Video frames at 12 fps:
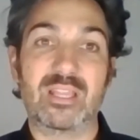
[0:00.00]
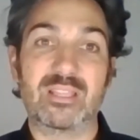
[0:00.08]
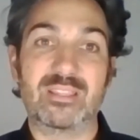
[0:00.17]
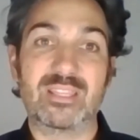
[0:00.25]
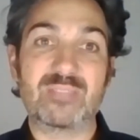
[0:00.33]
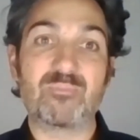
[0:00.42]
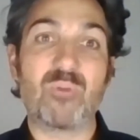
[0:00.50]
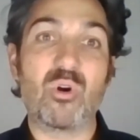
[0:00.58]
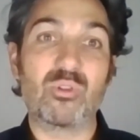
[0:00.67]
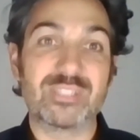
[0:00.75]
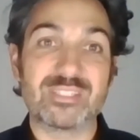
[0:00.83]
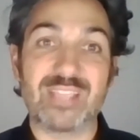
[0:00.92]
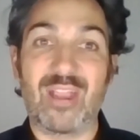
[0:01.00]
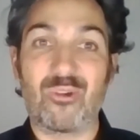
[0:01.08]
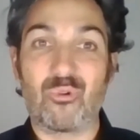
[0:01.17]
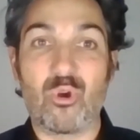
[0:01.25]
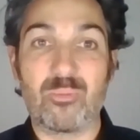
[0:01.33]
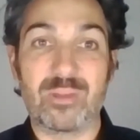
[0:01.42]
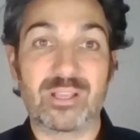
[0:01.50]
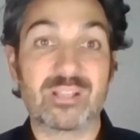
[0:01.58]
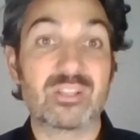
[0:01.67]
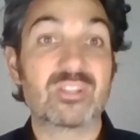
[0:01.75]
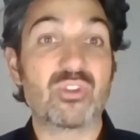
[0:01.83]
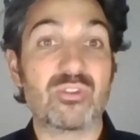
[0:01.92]
this mold is aerobic,
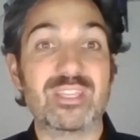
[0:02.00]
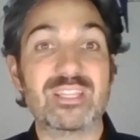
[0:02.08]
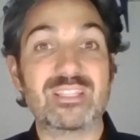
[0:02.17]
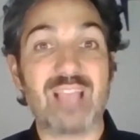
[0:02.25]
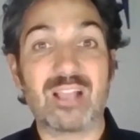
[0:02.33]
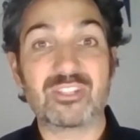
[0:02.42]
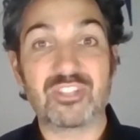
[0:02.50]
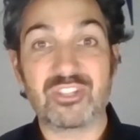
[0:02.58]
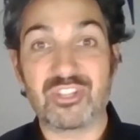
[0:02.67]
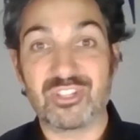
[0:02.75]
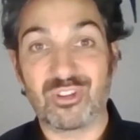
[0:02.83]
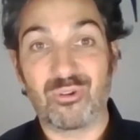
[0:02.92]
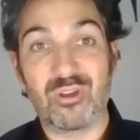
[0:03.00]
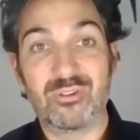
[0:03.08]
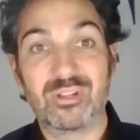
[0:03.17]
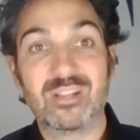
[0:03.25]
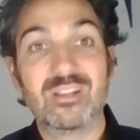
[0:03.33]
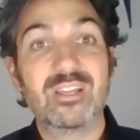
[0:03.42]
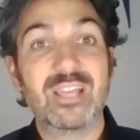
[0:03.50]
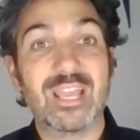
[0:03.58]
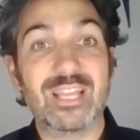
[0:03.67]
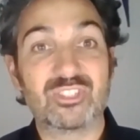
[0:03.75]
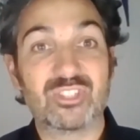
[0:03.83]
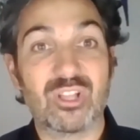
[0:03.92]
so it needs oxygen to grow.
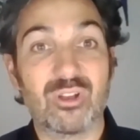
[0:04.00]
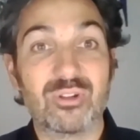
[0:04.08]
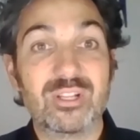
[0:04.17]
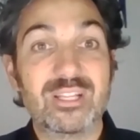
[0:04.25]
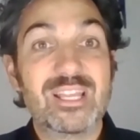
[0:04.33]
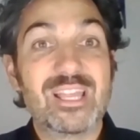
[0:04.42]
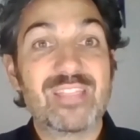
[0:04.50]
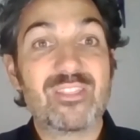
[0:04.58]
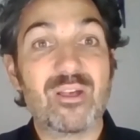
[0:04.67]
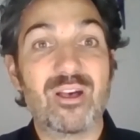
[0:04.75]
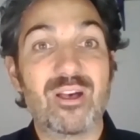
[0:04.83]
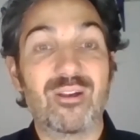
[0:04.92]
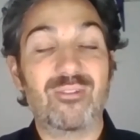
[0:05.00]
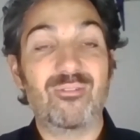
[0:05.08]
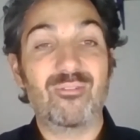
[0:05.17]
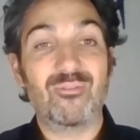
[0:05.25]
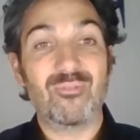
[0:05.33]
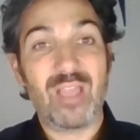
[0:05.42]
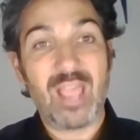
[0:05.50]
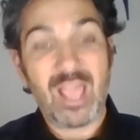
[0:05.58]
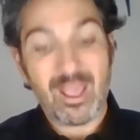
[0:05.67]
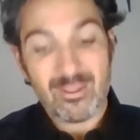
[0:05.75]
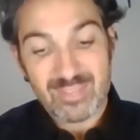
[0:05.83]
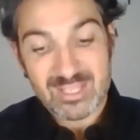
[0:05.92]
And so the
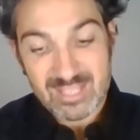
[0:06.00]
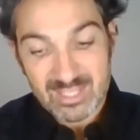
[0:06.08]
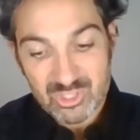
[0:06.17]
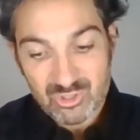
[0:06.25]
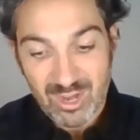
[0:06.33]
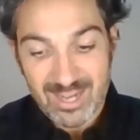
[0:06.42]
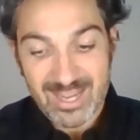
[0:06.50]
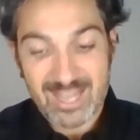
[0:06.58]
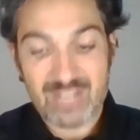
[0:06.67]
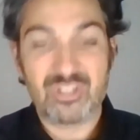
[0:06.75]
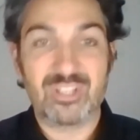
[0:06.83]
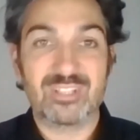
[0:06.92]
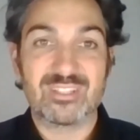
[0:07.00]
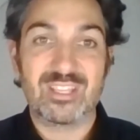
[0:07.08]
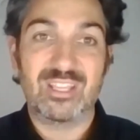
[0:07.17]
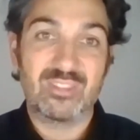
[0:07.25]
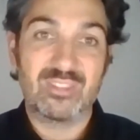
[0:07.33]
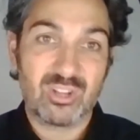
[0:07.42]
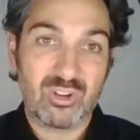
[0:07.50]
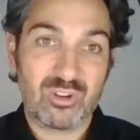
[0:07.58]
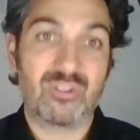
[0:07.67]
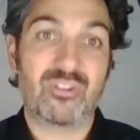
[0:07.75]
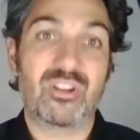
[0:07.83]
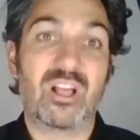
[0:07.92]
these striations in the
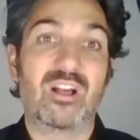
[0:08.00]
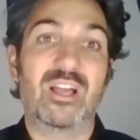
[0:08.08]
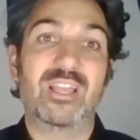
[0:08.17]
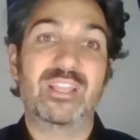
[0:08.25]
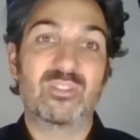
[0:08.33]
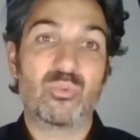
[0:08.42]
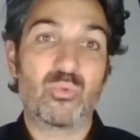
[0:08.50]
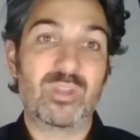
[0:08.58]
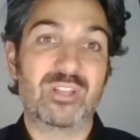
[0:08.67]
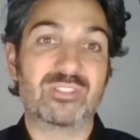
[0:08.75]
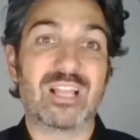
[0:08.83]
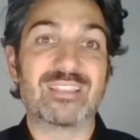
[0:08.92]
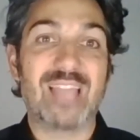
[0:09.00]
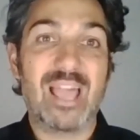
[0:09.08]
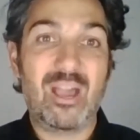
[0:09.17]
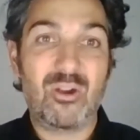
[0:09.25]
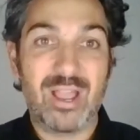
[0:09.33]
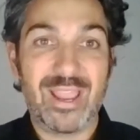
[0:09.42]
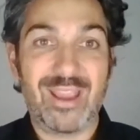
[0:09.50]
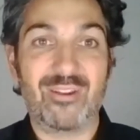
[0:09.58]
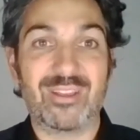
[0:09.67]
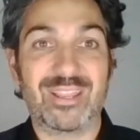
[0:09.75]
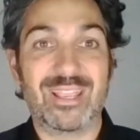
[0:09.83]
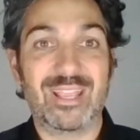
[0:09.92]
curd uh, in the wheels allow air
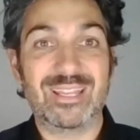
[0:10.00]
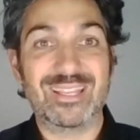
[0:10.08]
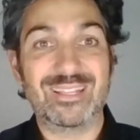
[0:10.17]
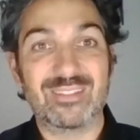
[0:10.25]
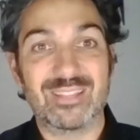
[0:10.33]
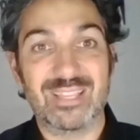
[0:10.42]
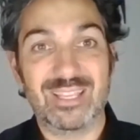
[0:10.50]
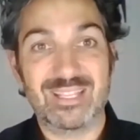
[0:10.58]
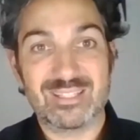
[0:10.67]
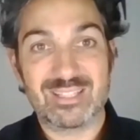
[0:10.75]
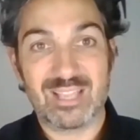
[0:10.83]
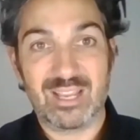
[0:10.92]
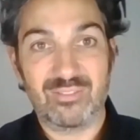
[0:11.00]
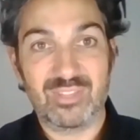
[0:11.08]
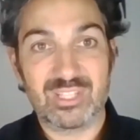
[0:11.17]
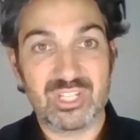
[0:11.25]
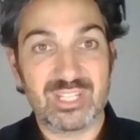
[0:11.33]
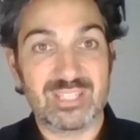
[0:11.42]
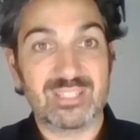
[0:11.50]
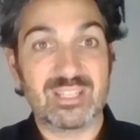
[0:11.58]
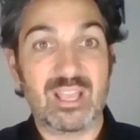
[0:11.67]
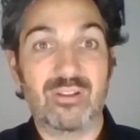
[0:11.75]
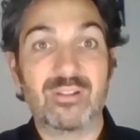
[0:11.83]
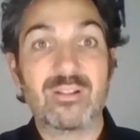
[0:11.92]
to get into the inside of the cheese. Now,